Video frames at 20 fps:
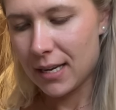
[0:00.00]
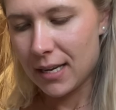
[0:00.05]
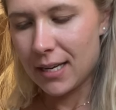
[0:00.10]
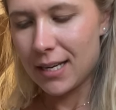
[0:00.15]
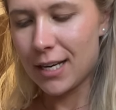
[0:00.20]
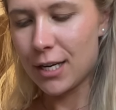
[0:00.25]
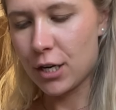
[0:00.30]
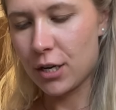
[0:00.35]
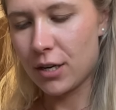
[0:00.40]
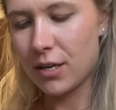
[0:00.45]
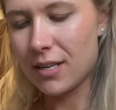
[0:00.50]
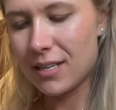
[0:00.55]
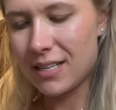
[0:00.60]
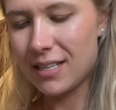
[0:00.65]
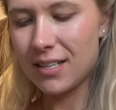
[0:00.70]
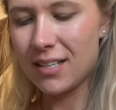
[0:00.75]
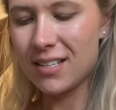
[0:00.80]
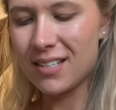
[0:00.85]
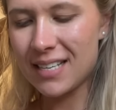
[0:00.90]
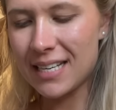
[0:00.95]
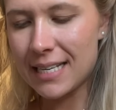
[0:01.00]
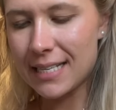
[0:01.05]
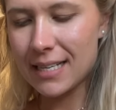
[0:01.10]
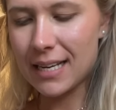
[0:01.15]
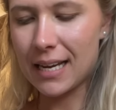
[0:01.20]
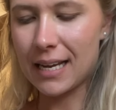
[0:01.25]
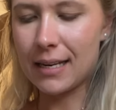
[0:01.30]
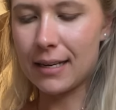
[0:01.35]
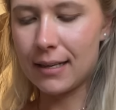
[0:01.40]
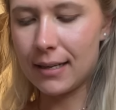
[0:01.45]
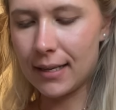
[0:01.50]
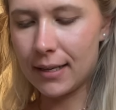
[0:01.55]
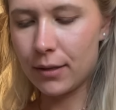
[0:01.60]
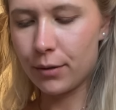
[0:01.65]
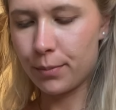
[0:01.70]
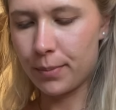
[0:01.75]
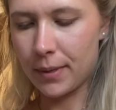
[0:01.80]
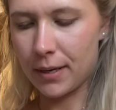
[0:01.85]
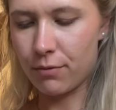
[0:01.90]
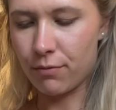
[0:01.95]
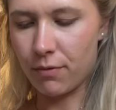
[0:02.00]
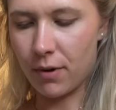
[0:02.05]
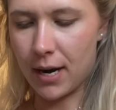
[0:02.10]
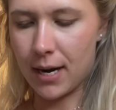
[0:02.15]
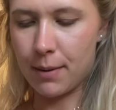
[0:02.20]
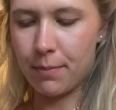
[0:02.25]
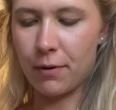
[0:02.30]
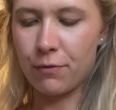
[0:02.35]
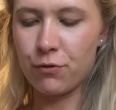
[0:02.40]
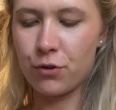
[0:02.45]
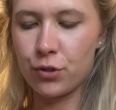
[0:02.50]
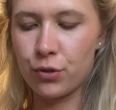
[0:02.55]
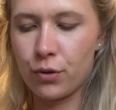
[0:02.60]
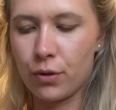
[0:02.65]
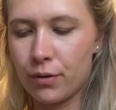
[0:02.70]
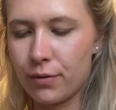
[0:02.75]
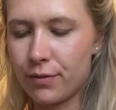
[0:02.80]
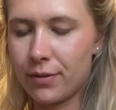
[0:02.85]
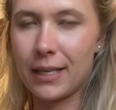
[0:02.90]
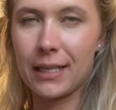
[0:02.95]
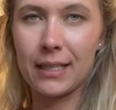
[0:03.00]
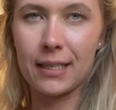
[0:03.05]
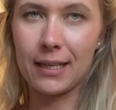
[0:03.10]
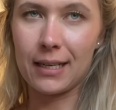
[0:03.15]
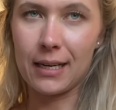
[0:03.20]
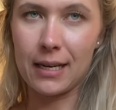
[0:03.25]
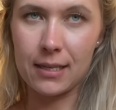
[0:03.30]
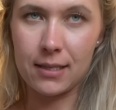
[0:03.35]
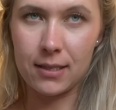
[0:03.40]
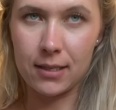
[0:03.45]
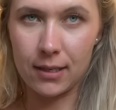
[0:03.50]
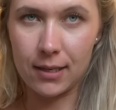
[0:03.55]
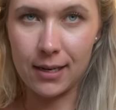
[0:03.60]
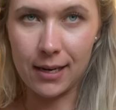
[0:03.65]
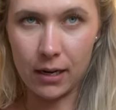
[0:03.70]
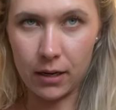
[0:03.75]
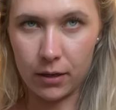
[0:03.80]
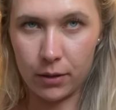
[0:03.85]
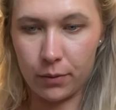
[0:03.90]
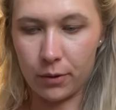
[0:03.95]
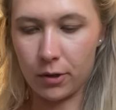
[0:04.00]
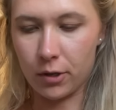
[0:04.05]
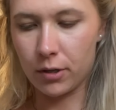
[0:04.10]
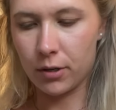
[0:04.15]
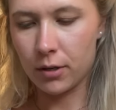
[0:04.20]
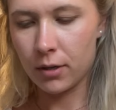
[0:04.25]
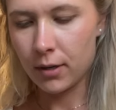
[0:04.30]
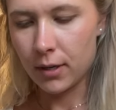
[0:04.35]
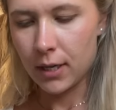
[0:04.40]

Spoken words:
You need it a little bit ripe. I've just gone for like a classic yellow one.